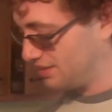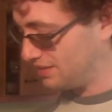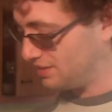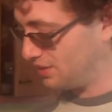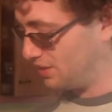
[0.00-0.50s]

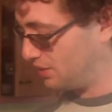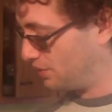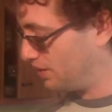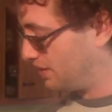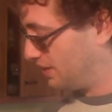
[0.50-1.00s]

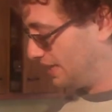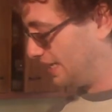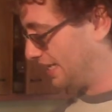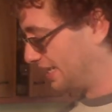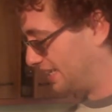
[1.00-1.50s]
So, then
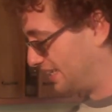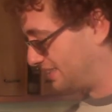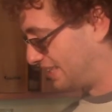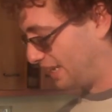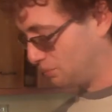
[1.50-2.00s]
I get
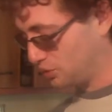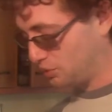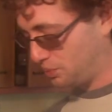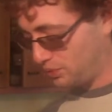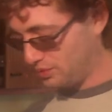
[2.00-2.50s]
a
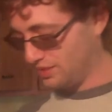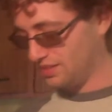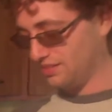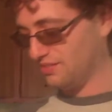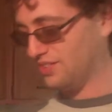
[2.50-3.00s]
tablespoon
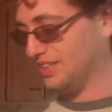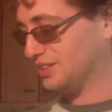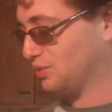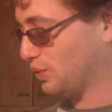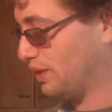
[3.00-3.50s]
of
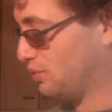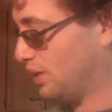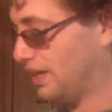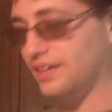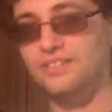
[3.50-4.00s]
this red
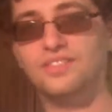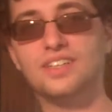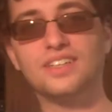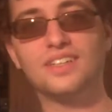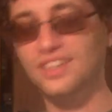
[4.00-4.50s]
wine
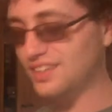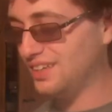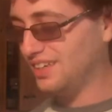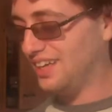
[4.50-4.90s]
vinegar,